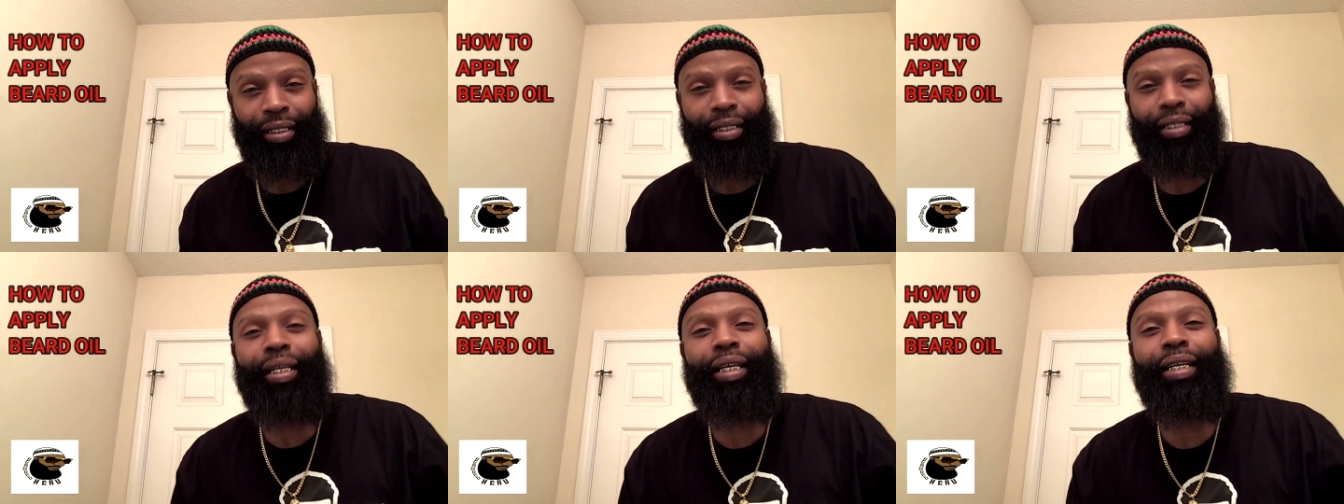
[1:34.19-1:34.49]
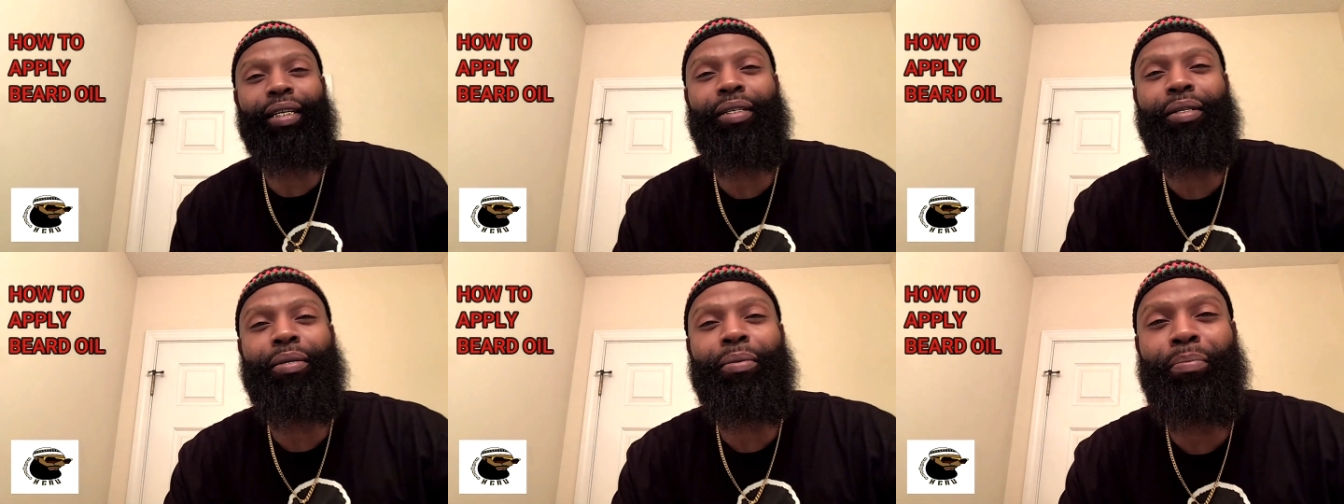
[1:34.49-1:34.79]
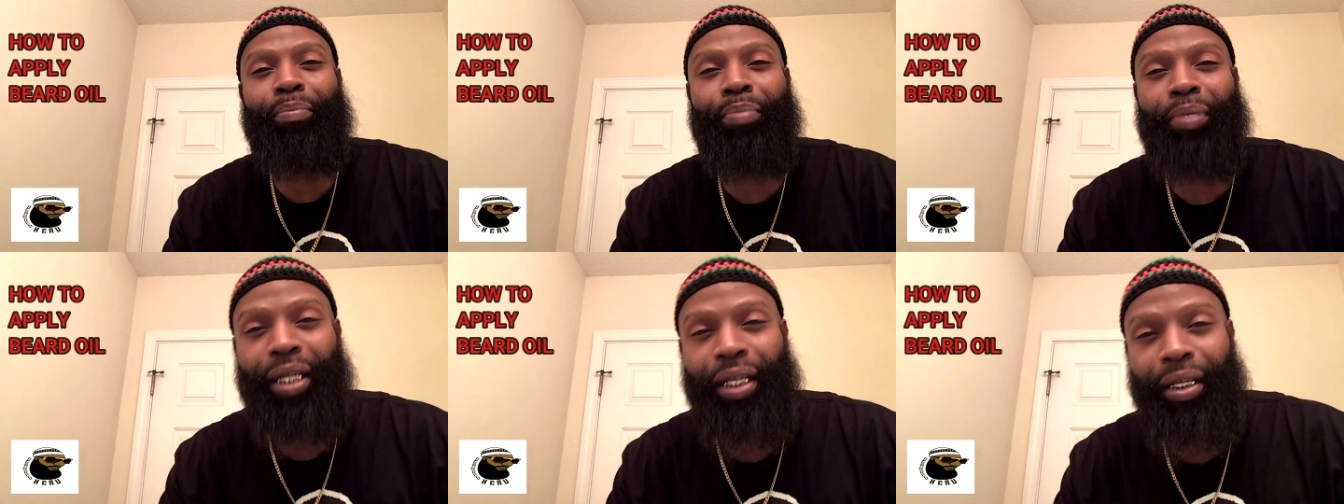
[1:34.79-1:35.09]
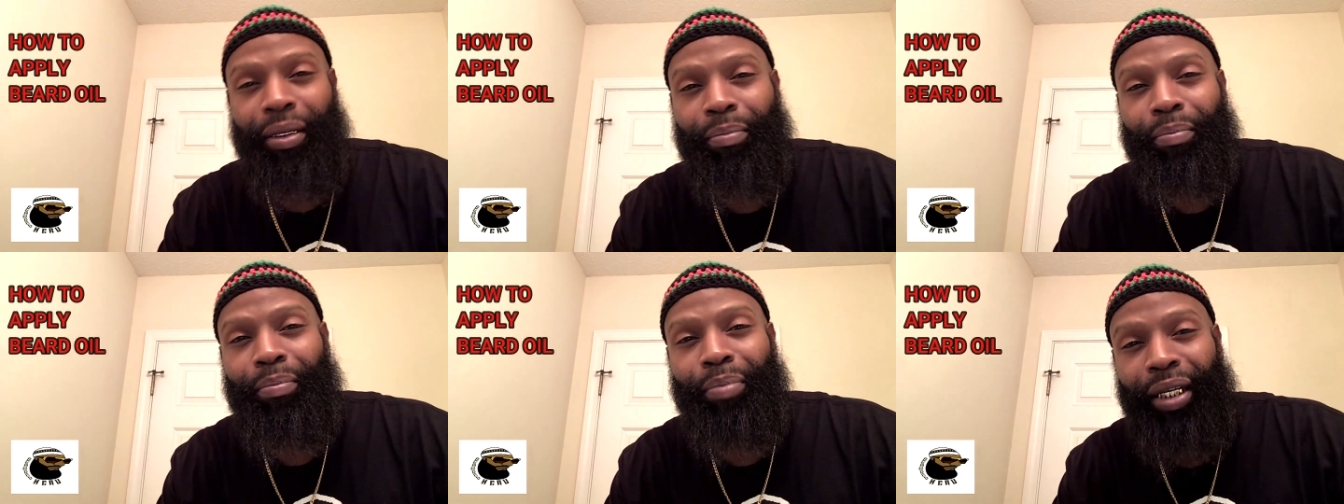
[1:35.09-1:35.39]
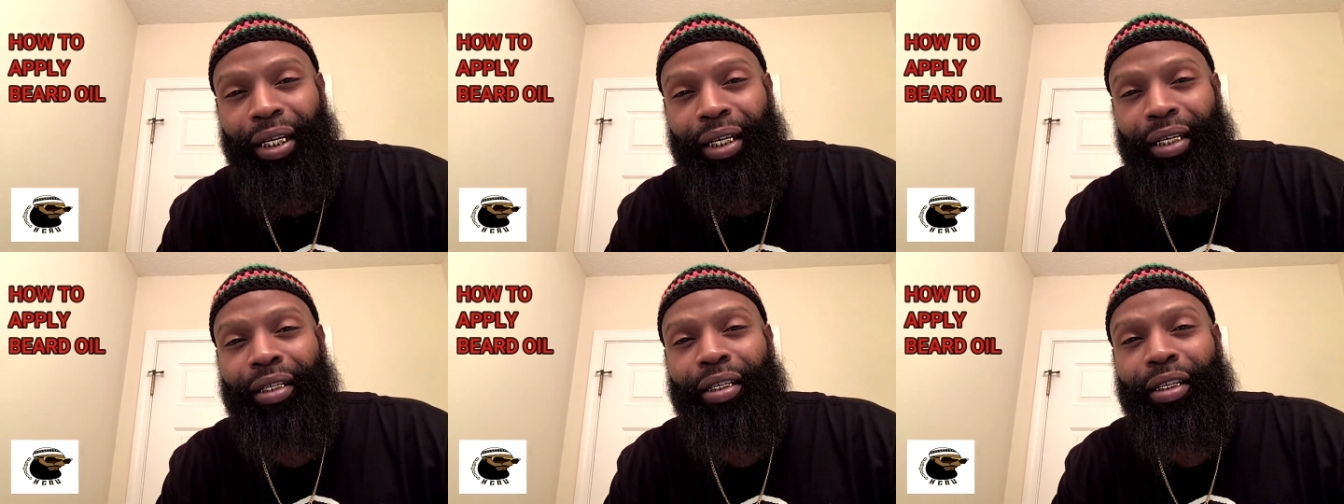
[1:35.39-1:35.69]
that's a big
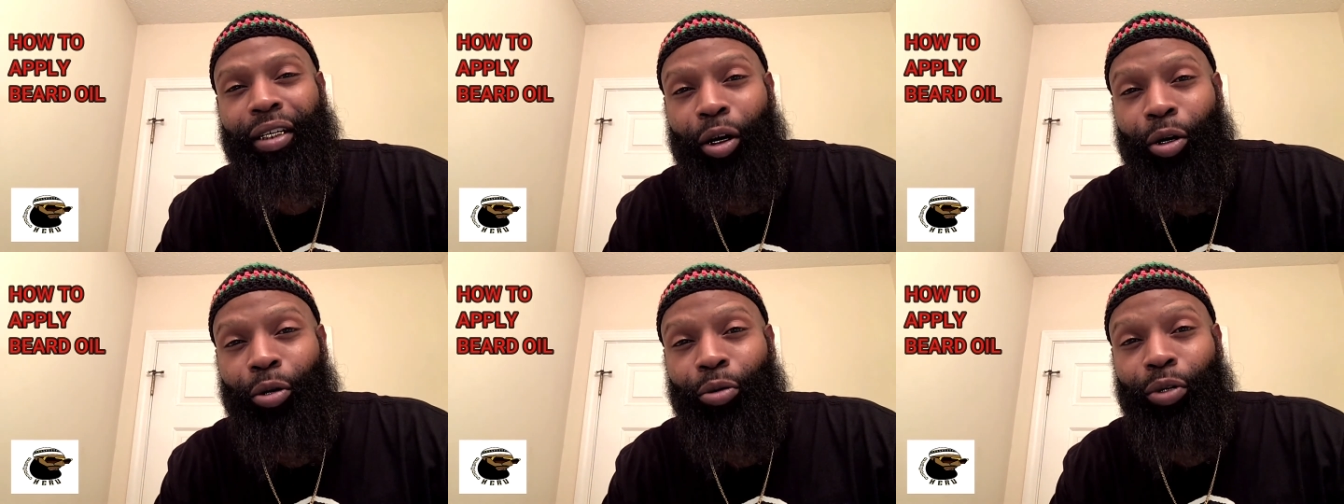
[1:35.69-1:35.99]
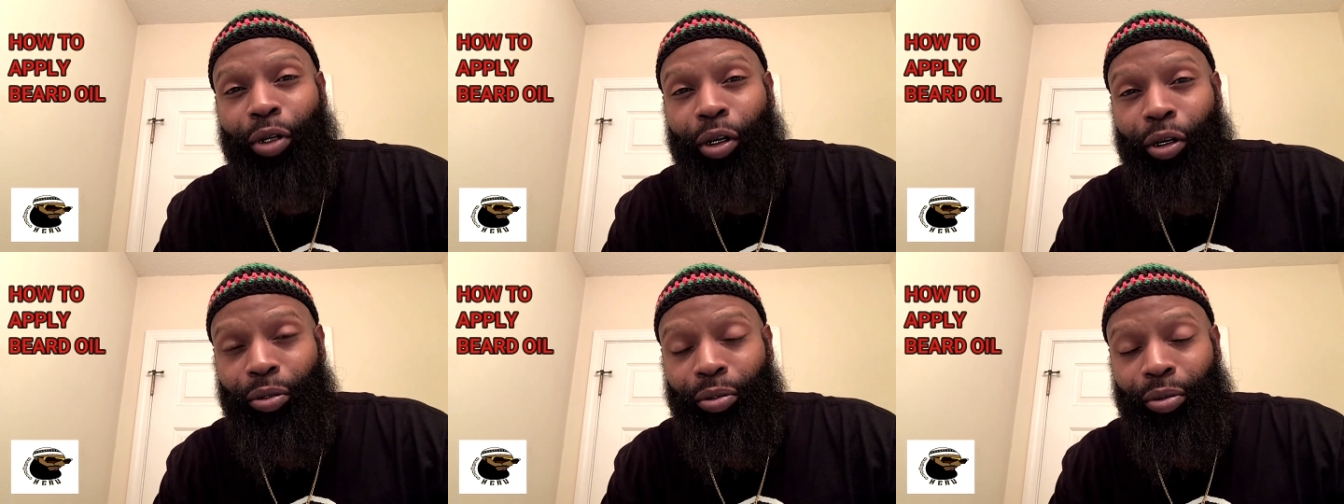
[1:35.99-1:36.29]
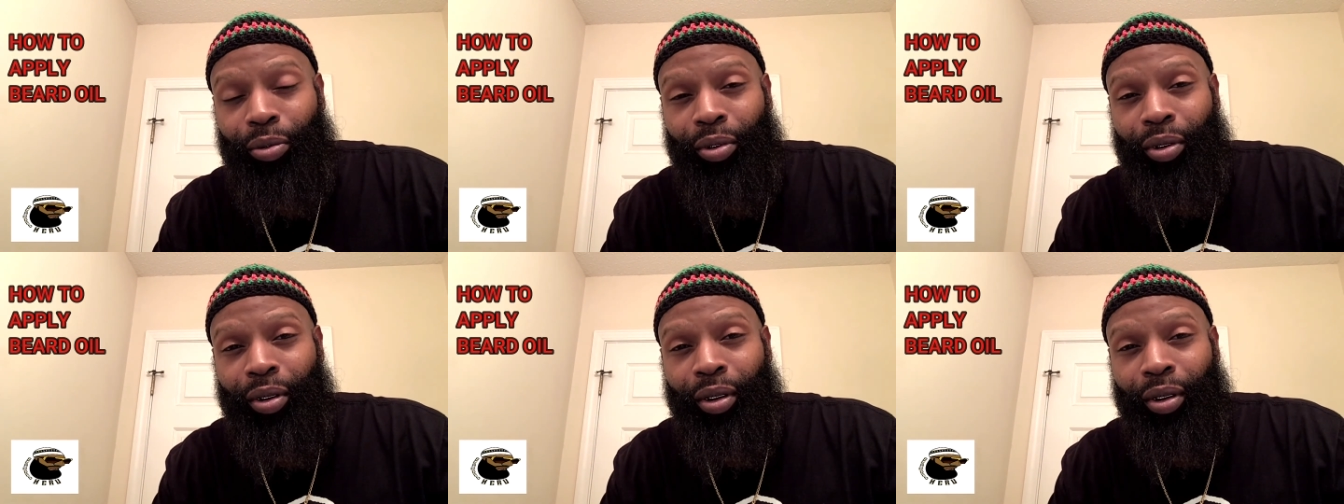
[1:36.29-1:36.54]
no-no.